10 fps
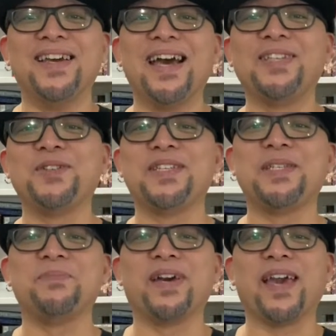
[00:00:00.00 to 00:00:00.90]
As you can
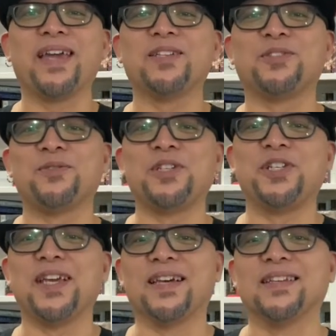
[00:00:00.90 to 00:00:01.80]
see, my hand is
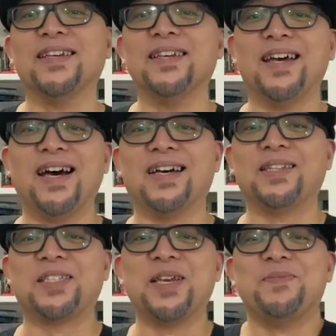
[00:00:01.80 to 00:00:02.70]
reaching out
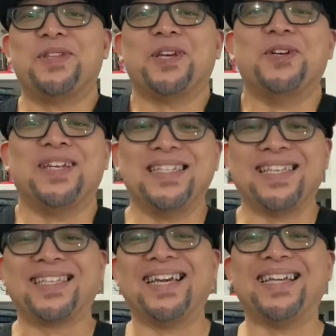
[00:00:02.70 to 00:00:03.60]
to some of the goodies
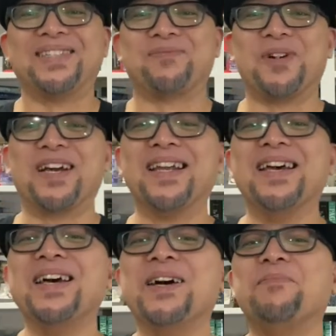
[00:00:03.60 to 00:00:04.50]
that Kate has brought.
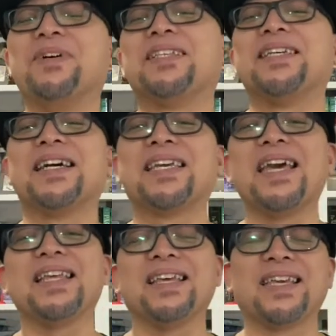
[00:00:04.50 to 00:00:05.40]
But
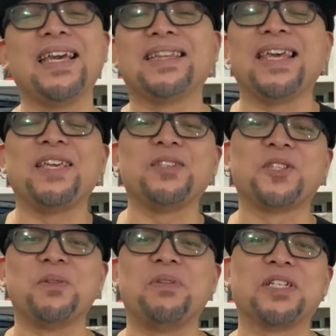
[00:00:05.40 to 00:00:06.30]
Kate, thank you
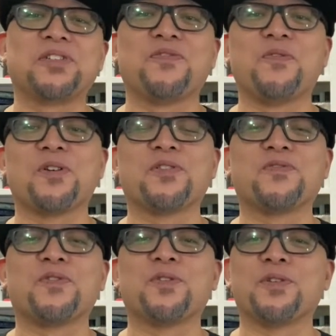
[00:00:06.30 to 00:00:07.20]
so much for
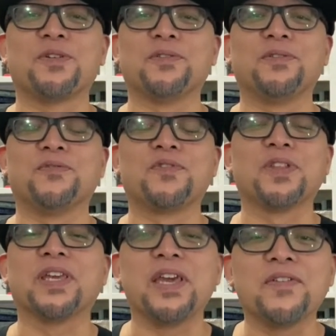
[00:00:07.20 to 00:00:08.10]

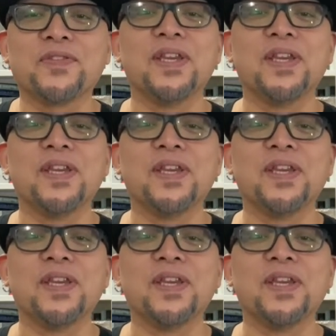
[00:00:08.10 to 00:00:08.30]
the gift.